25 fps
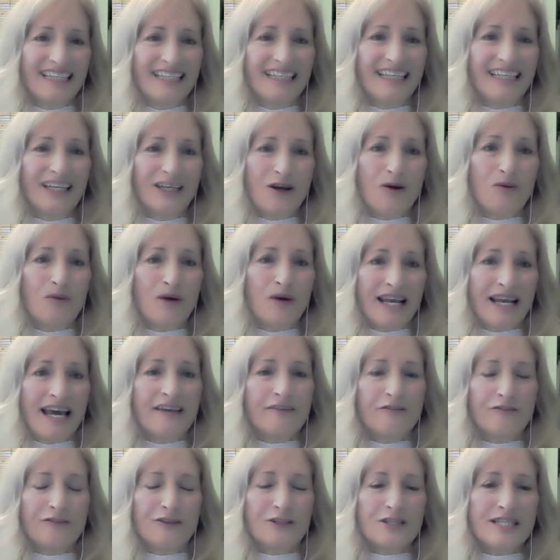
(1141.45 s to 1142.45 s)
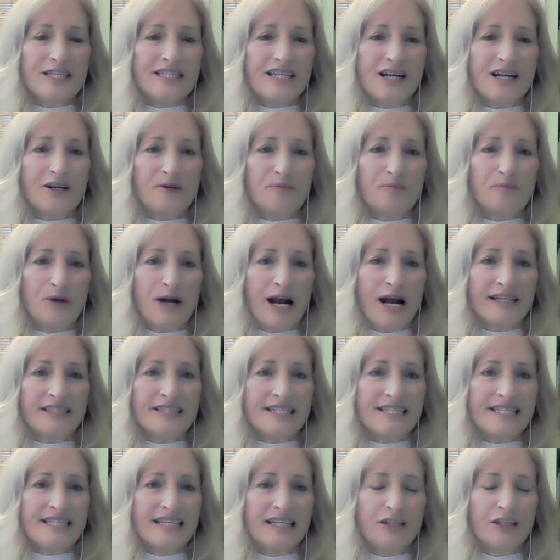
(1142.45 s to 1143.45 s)
When I first started
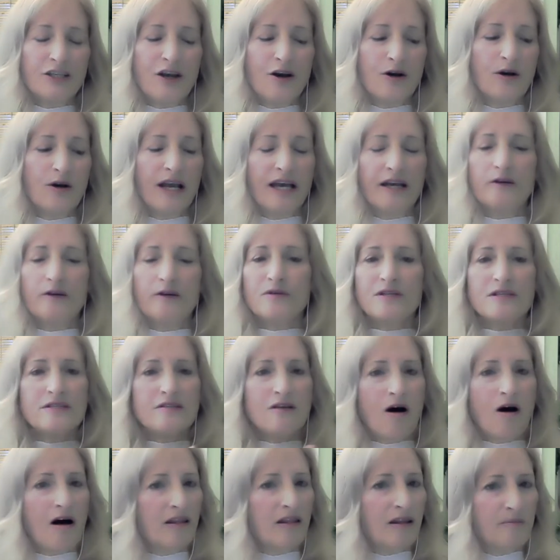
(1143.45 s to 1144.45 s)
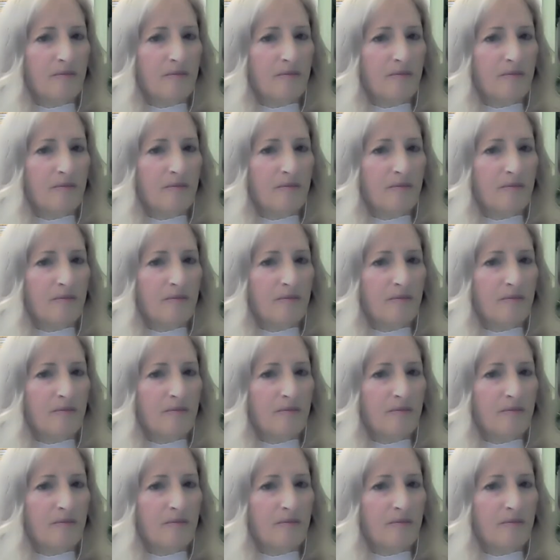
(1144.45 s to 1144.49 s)
practicing yoga, it was all